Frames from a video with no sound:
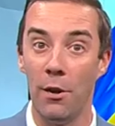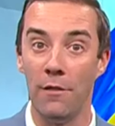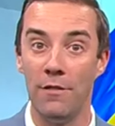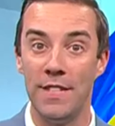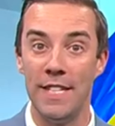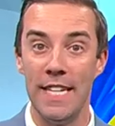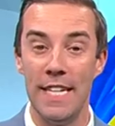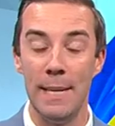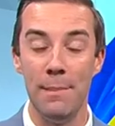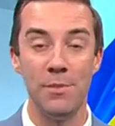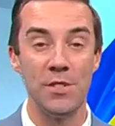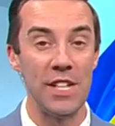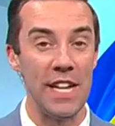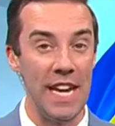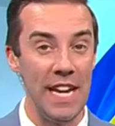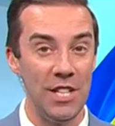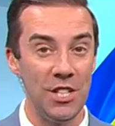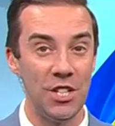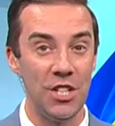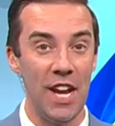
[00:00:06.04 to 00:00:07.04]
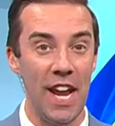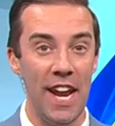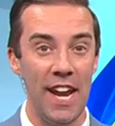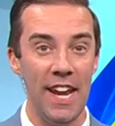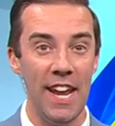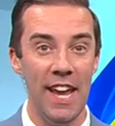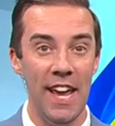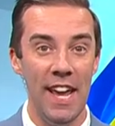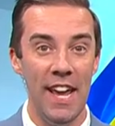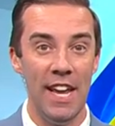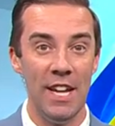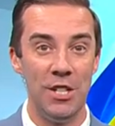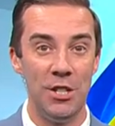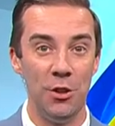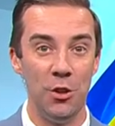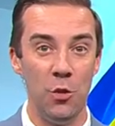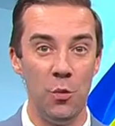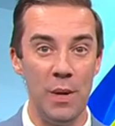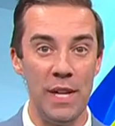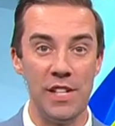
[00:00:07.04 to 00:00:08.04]
of teams each day until
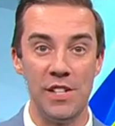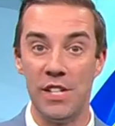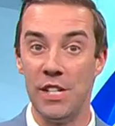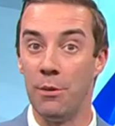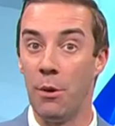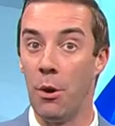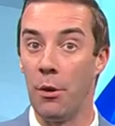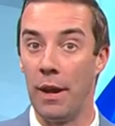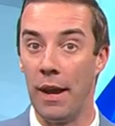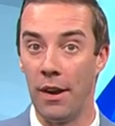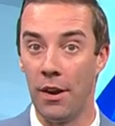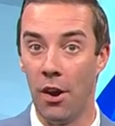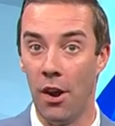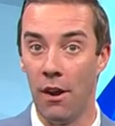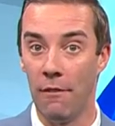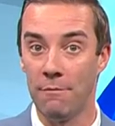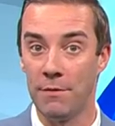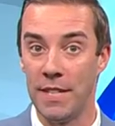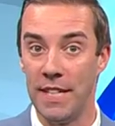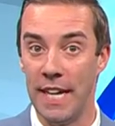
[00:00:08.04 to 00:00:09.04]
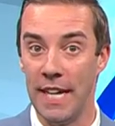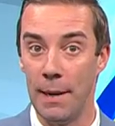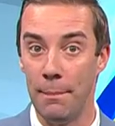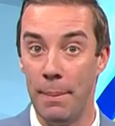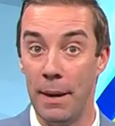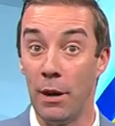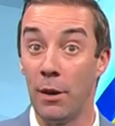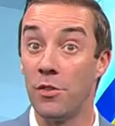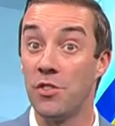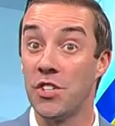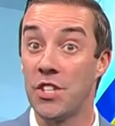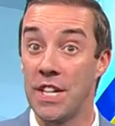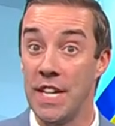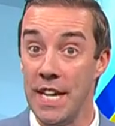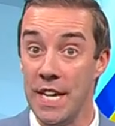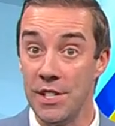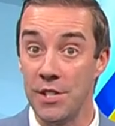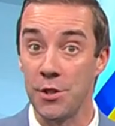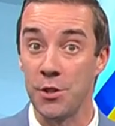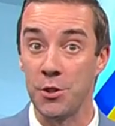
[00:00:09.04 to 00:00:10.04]
the week zero kickoff. Tonight, a pair of
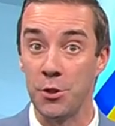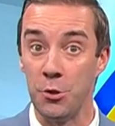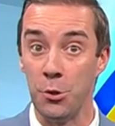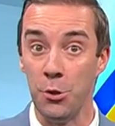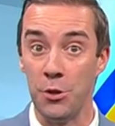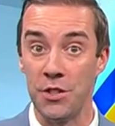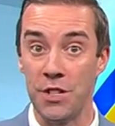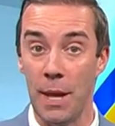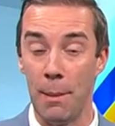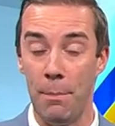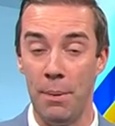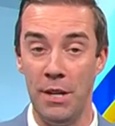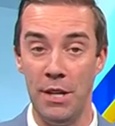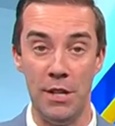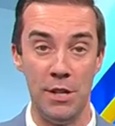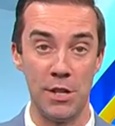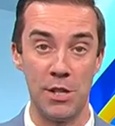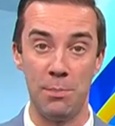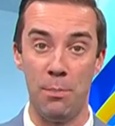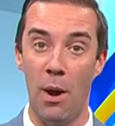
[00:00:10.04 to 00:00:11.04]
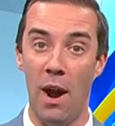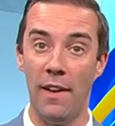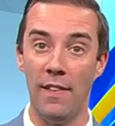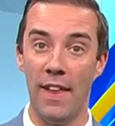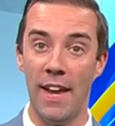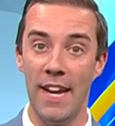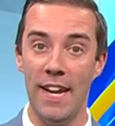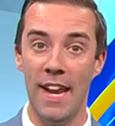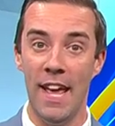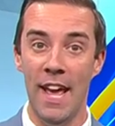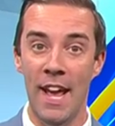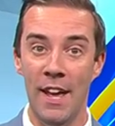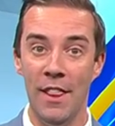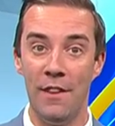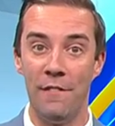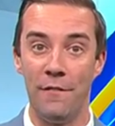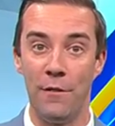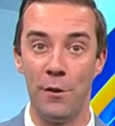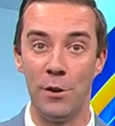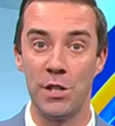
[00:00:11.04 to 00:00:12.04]
SCISA schools step into the spotlight, the
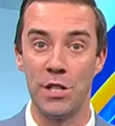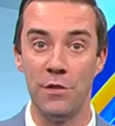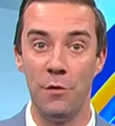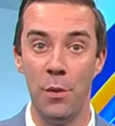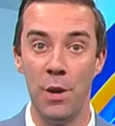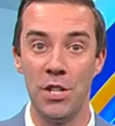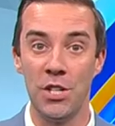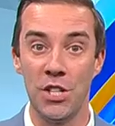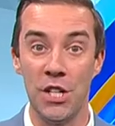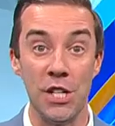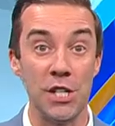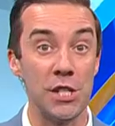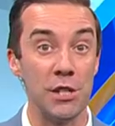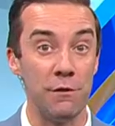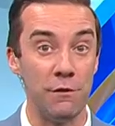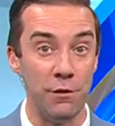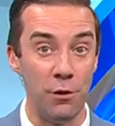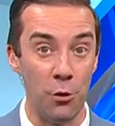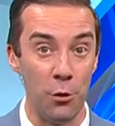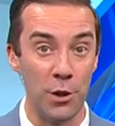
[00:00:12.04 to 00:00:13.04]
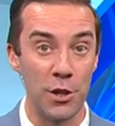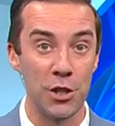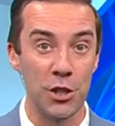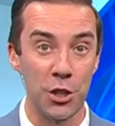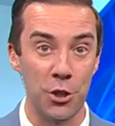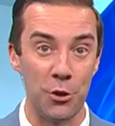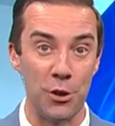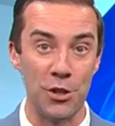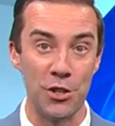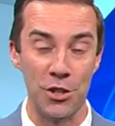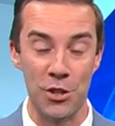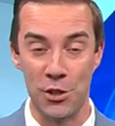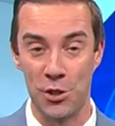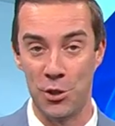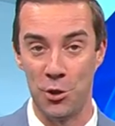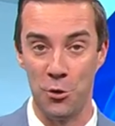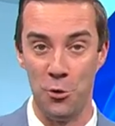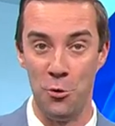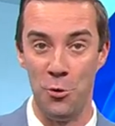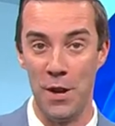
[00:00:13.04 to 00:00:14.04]
first of which is the Florence Christian
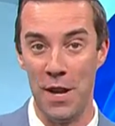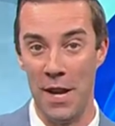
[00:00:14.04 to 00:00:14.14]
School